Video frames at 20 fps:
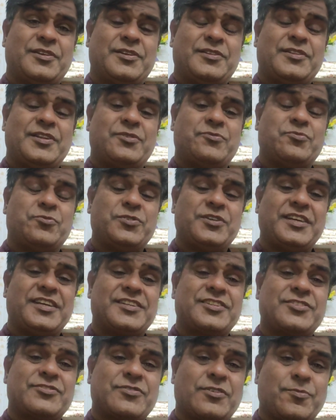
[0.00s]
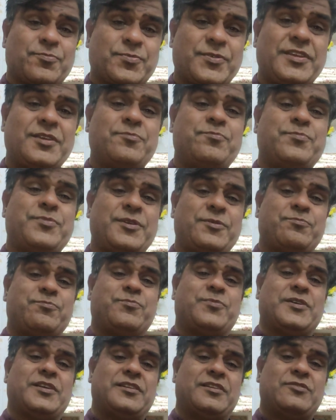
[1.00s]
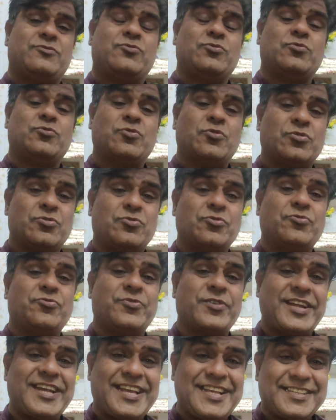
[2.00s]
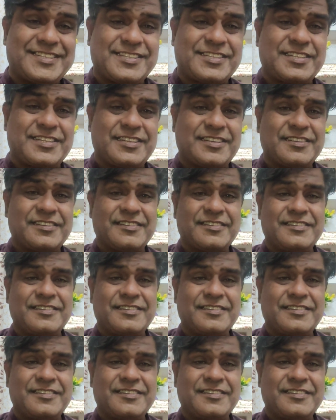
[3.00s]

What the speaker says: that we are stopping people to go to France.